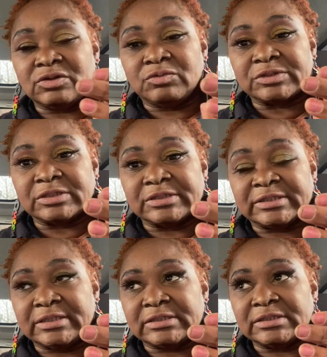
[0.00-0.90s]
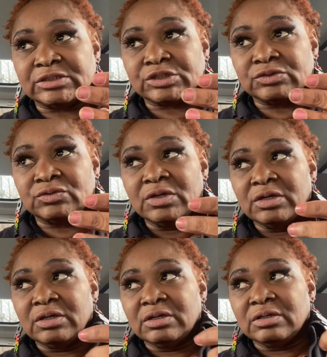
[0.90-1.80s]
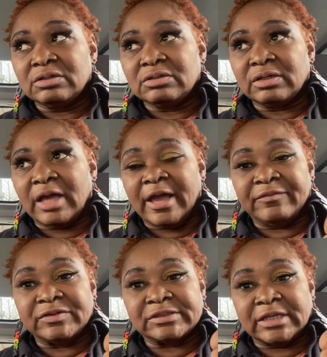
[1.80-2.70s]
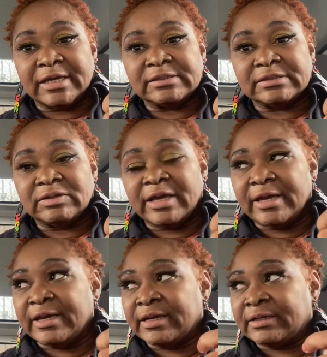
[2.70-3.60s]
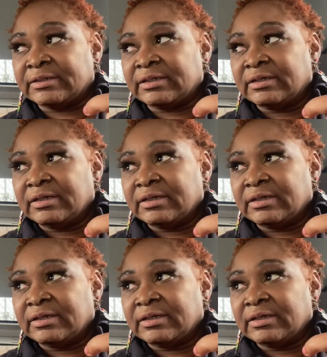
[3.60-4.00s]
consenting to having sex, and